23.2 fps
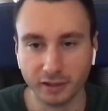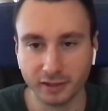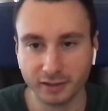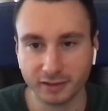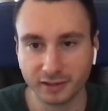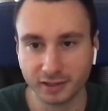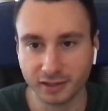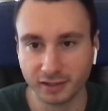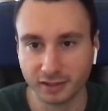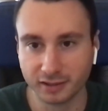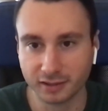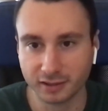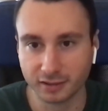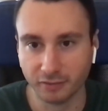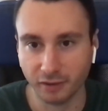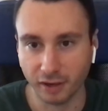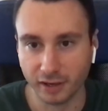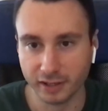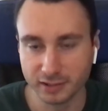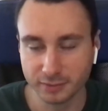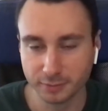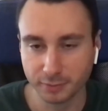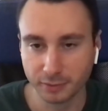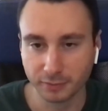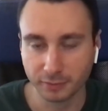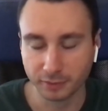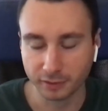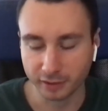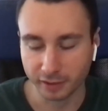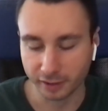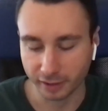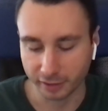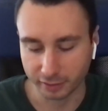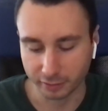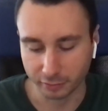think twice before they are
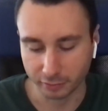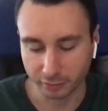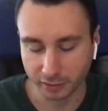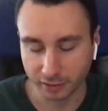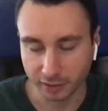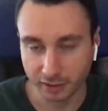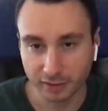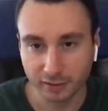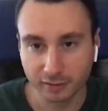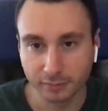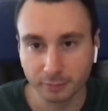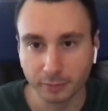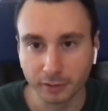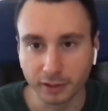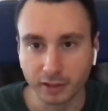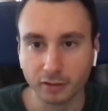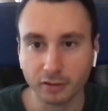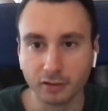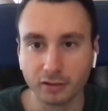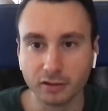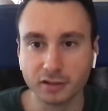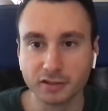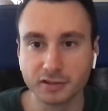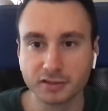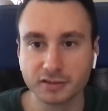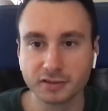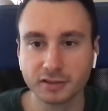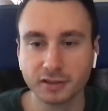doing it, because